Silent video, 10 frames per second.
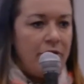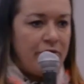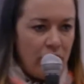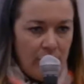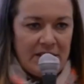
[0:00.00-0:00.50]

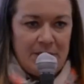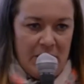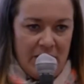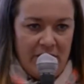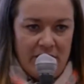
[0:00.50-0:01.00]
through
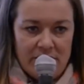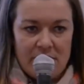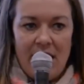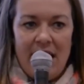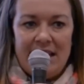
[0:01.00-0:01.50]
experience
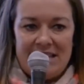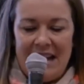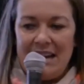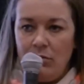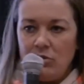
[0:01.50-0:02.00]

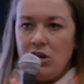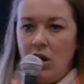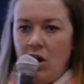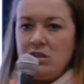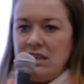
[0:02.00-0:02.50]
exactly what to
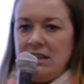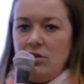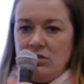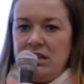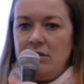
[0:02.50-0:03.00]
ask in
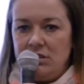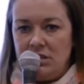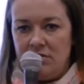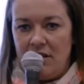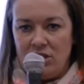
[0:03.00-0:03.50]
those sales
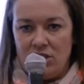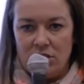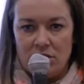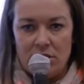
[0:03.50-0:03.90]
interactions.